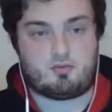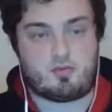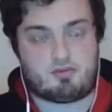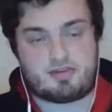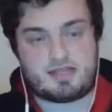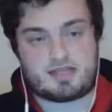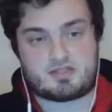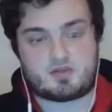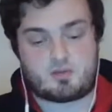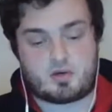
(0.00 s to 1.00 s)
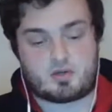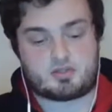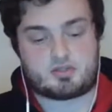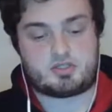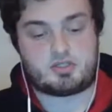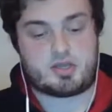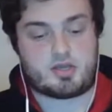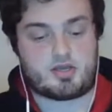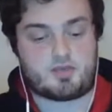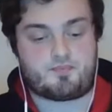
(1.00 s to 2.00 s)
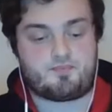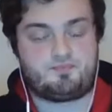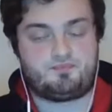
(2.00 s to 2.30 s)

when we get towards the